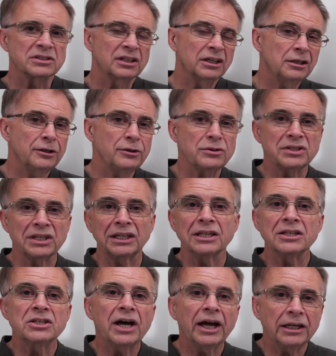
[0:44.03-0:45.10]
The clue's in the
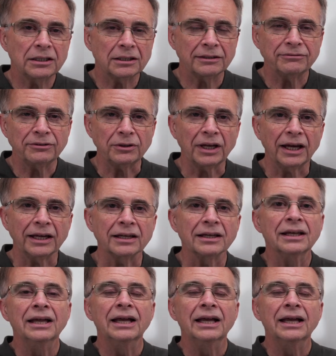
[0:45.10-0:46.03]
title, if you like.